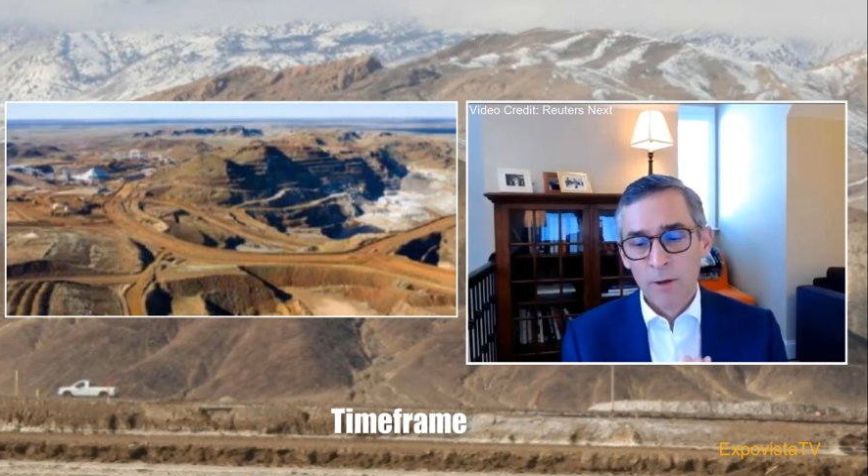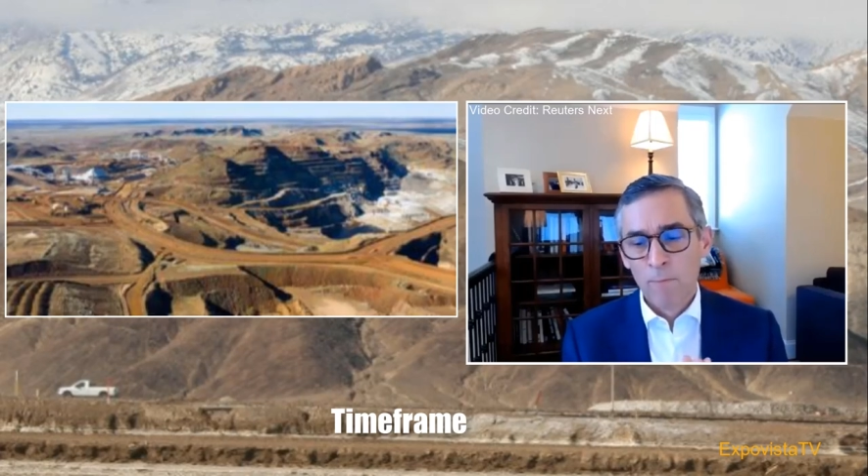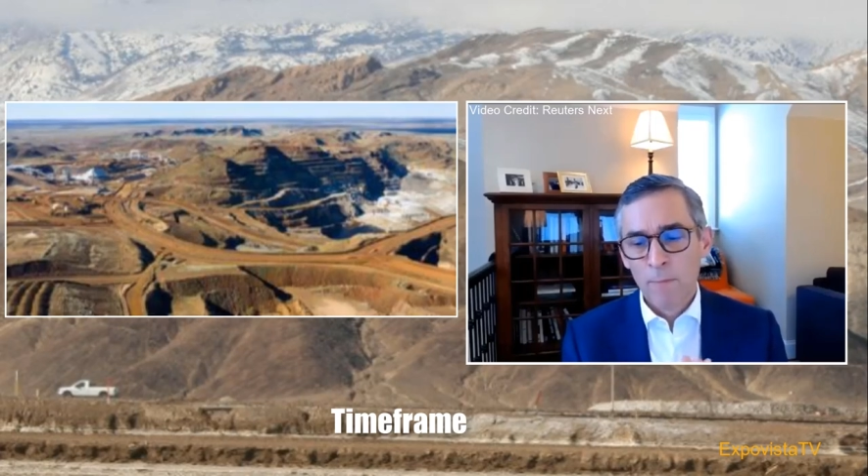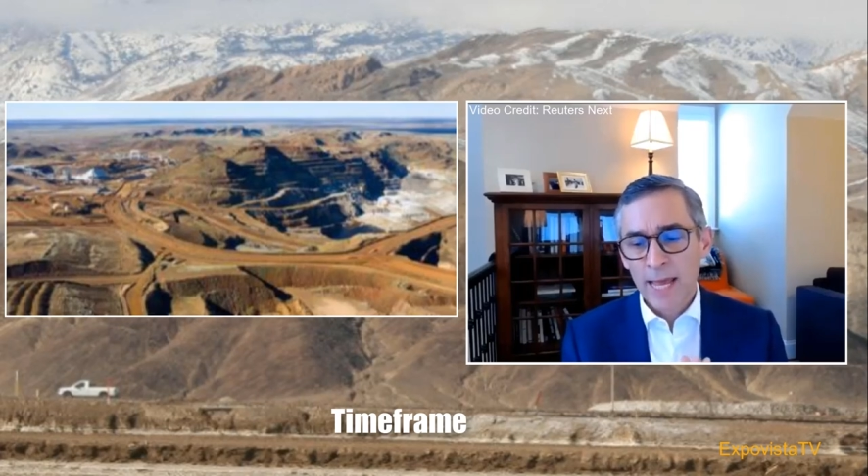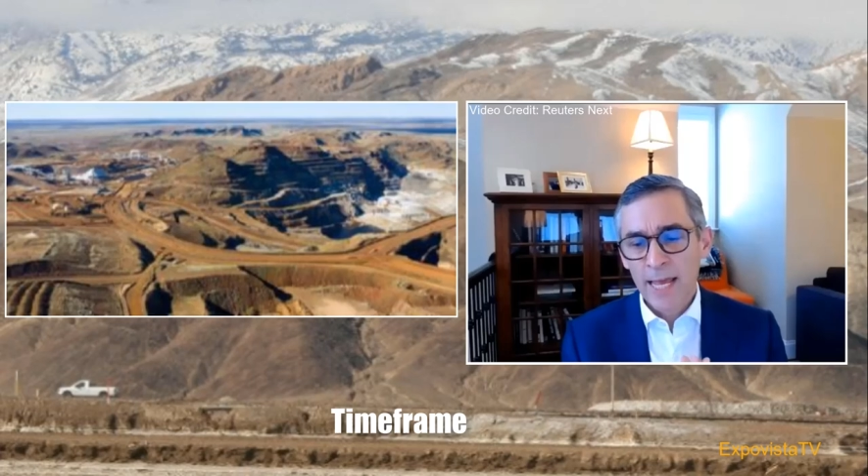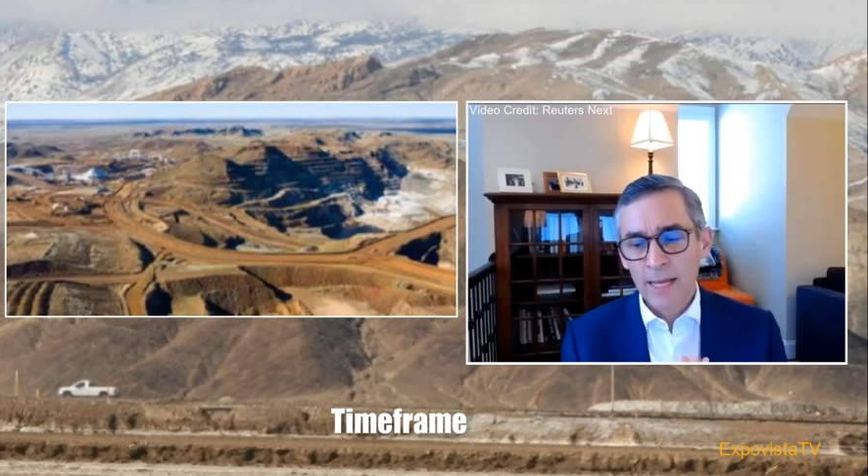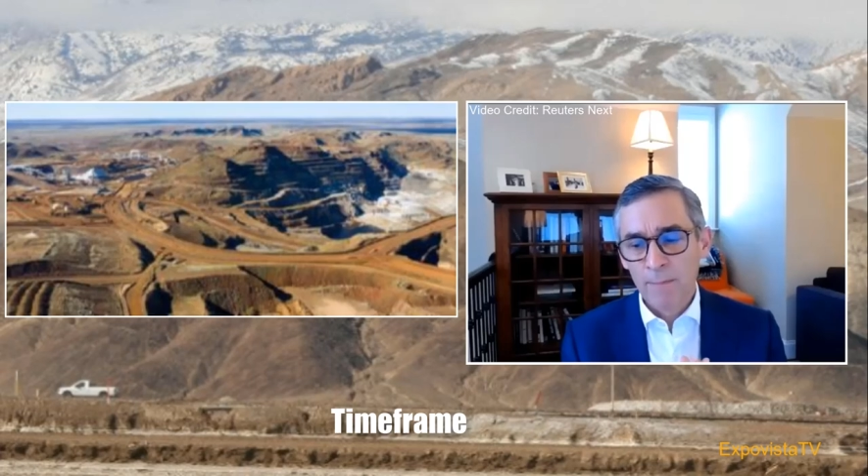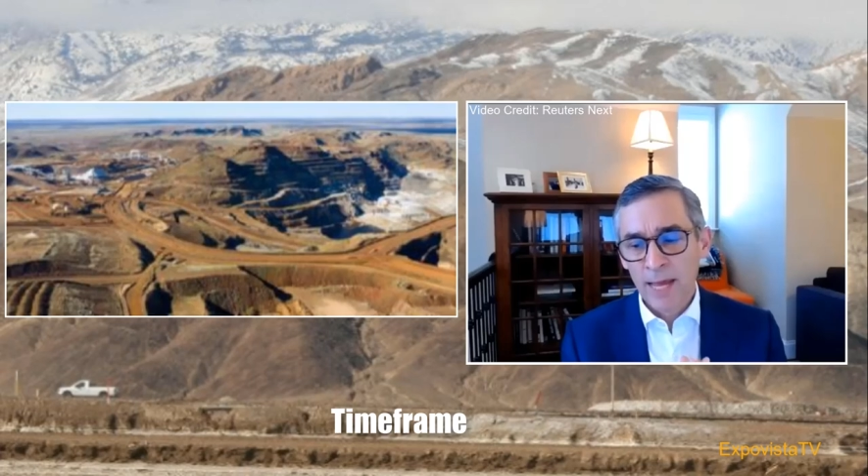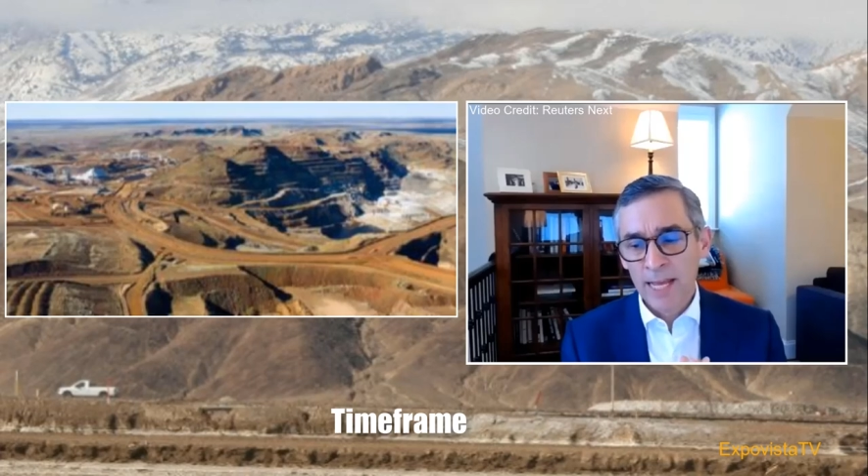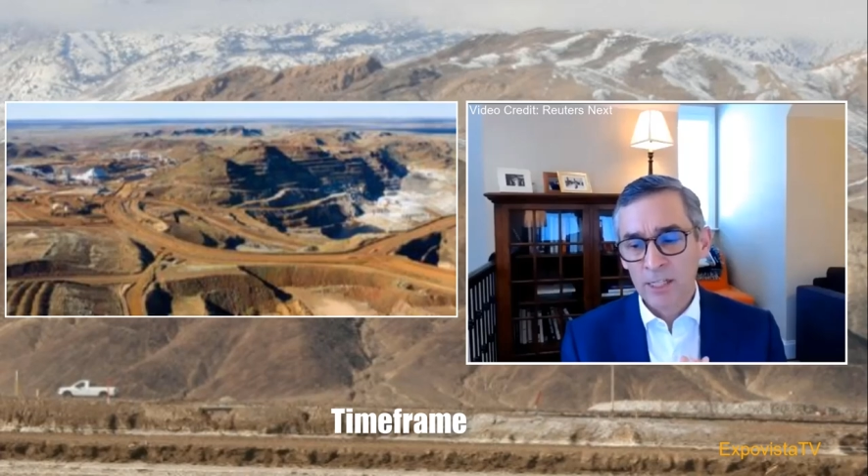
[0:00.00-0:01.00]
may
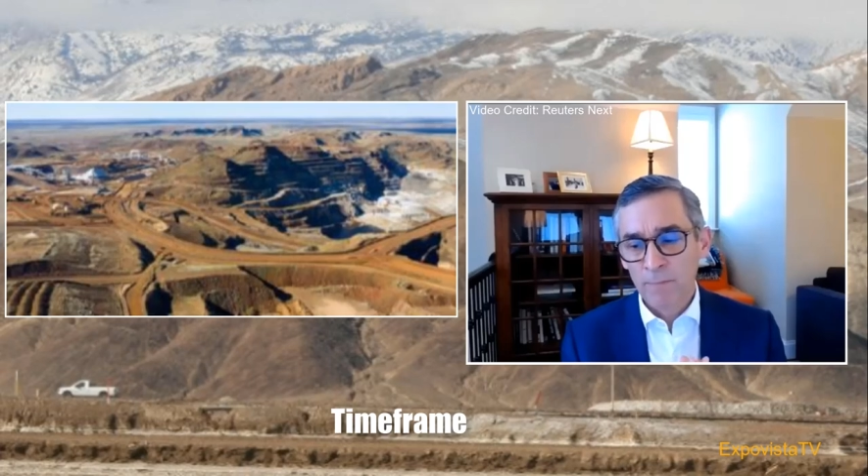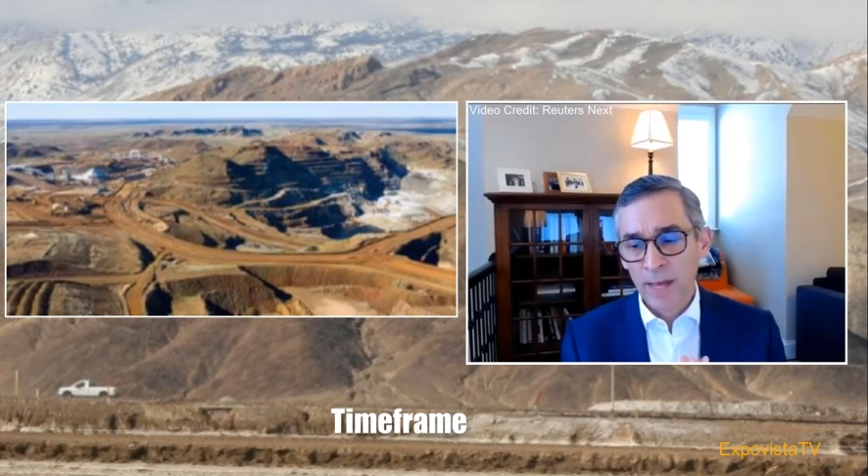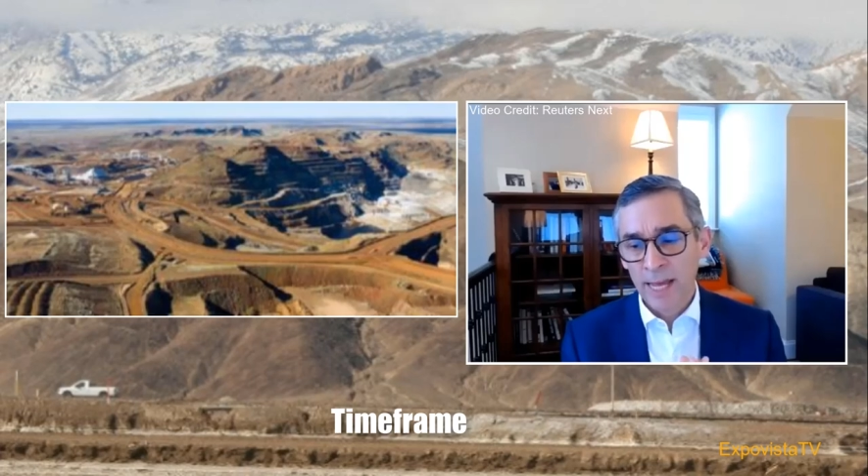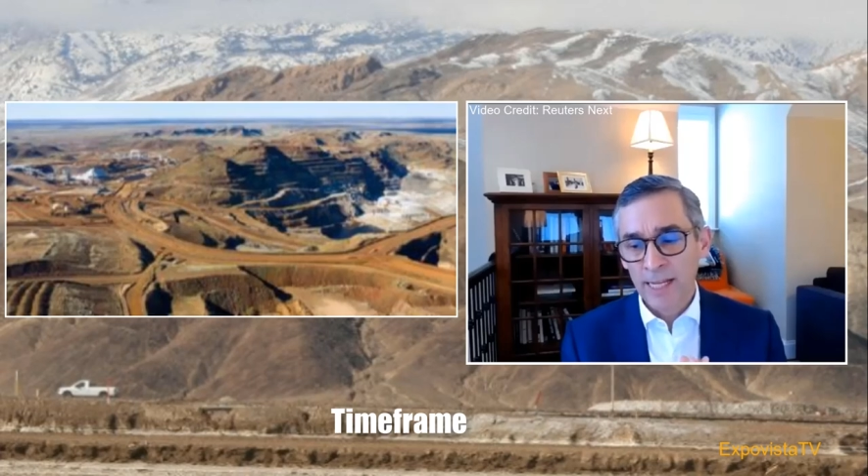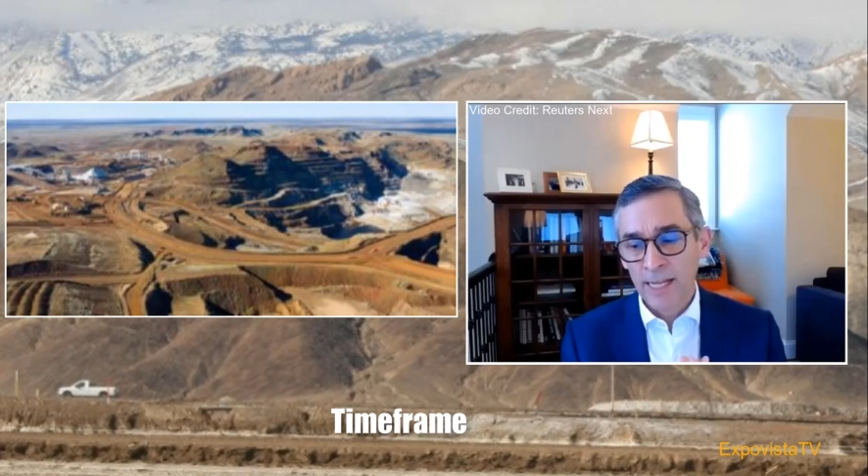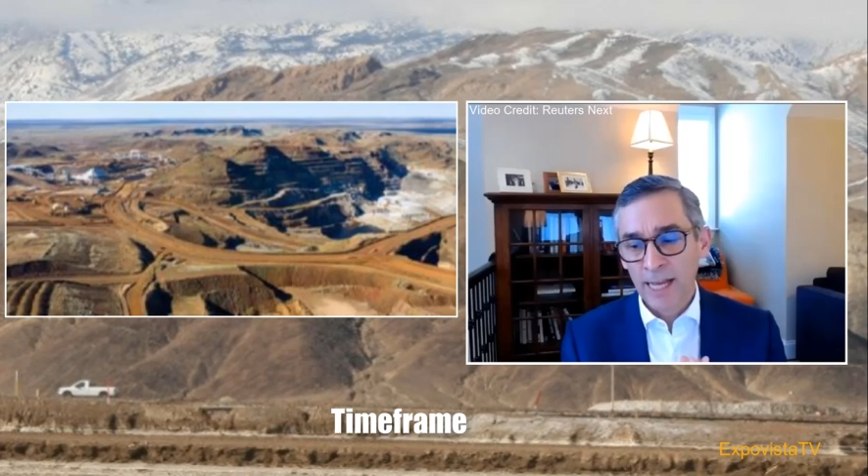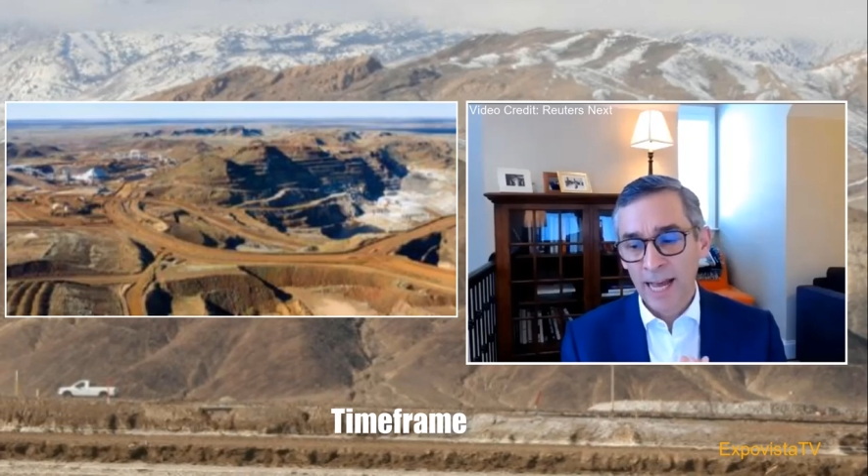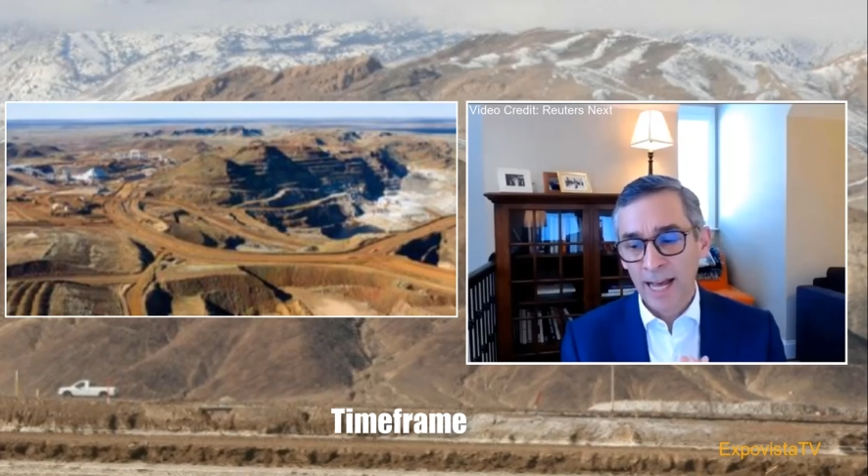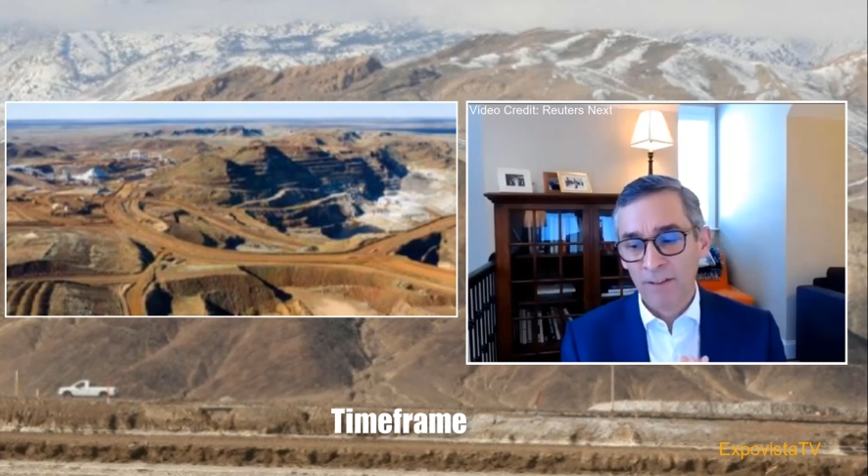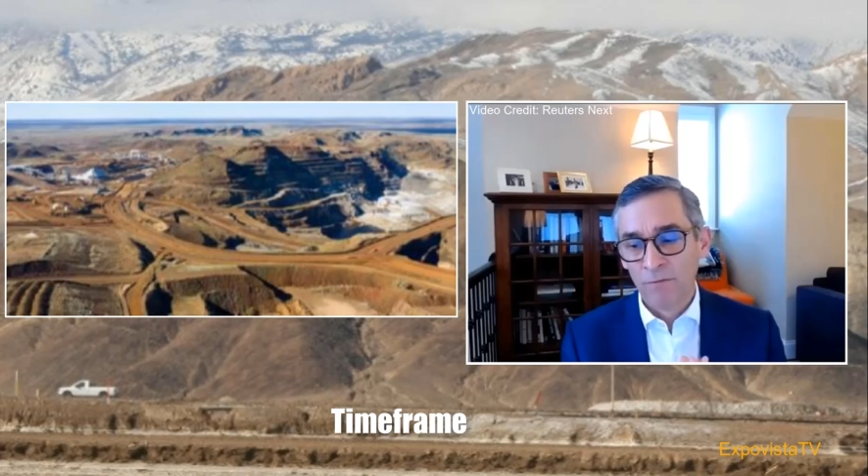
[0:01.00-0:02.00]
may may
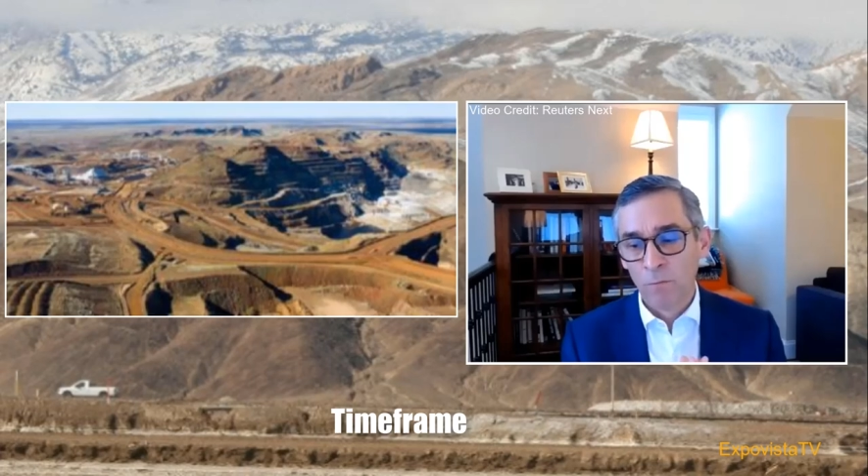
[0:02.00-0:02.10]
have